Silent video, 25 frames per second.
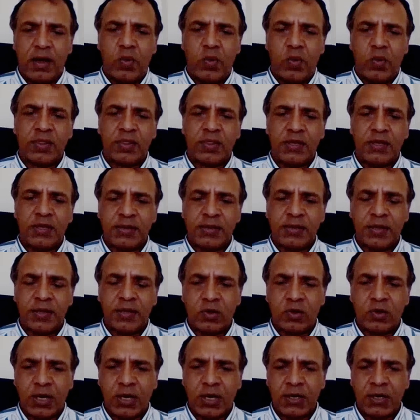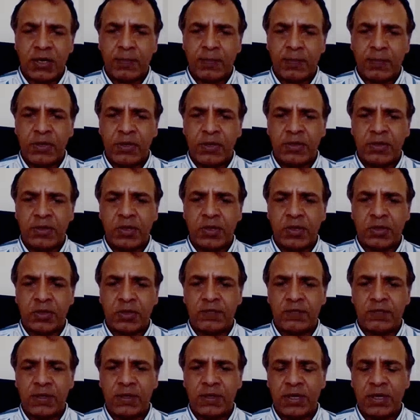Whether that has already happened in South
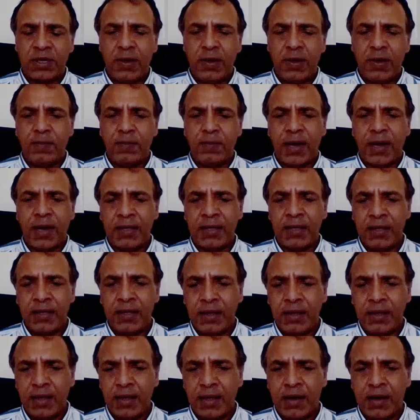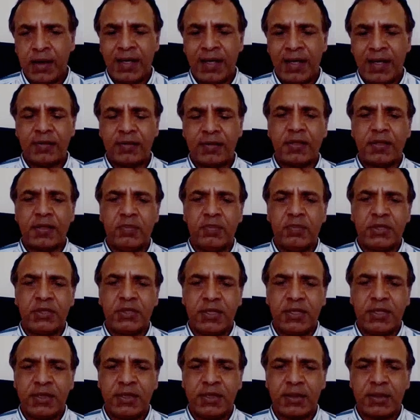Africa, my
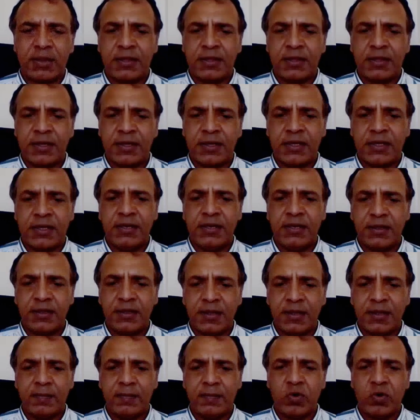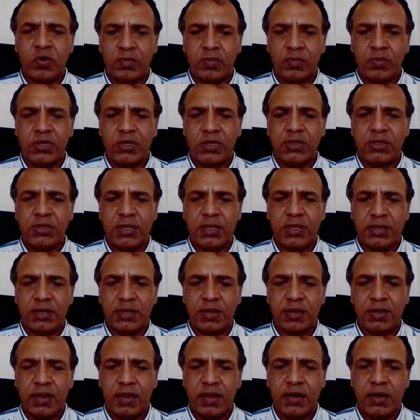estimate is that certainly in some
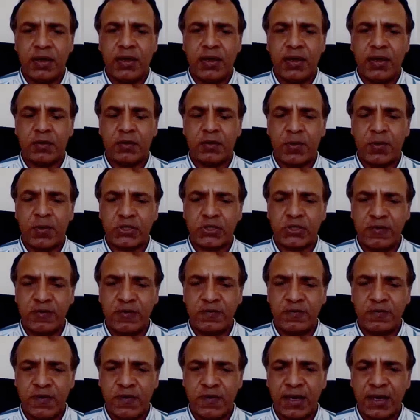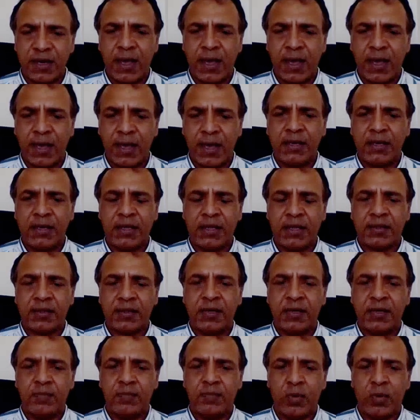communities, especially very highly
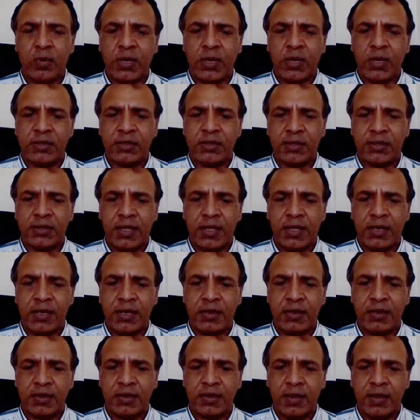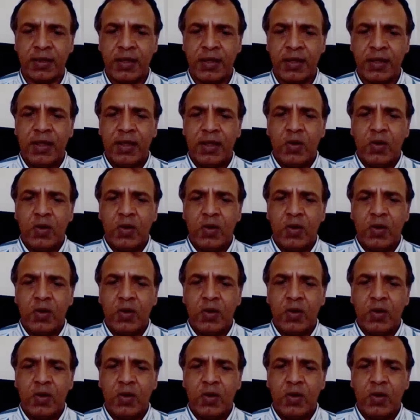densely populated areas,